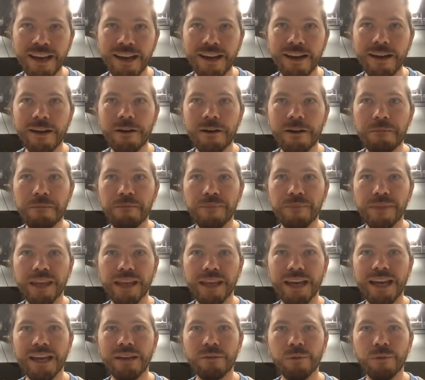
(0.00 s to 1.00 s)
Um,
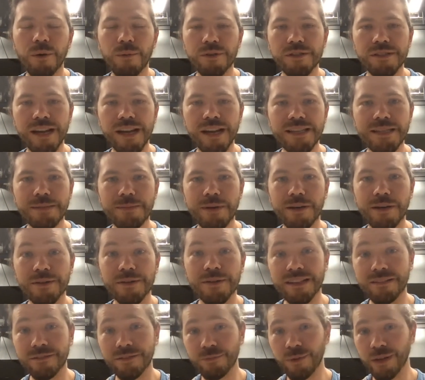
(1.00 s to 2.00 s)
and what was nice about it is
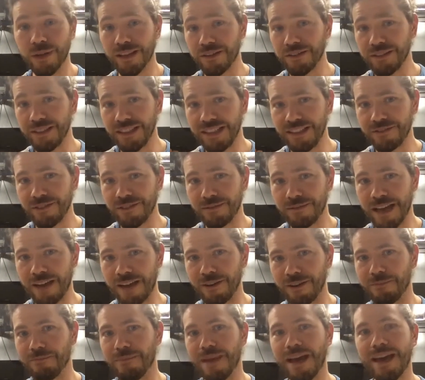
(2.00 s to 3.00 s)
that without even
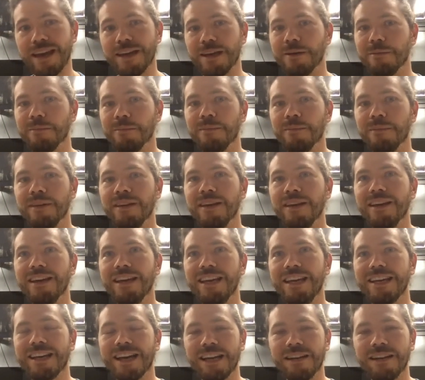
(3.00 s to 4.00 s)
having met him,
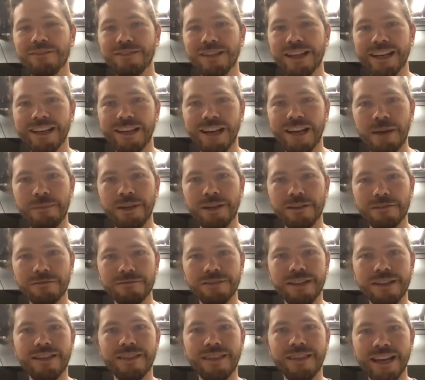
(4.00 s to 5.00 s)
he kind of like got me to
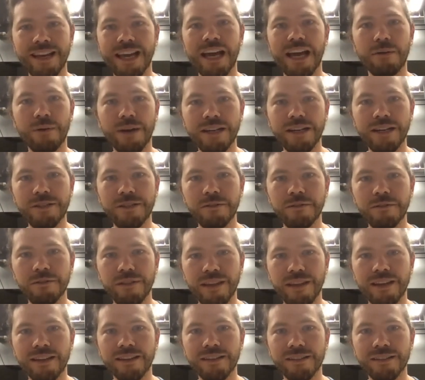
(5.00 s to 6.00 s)
rethink how I do
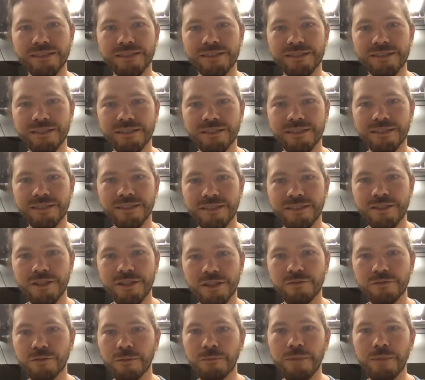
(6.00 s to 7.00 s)
things
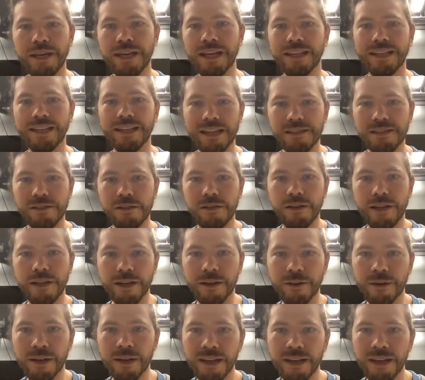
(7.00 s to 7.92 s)
just from being in that studio.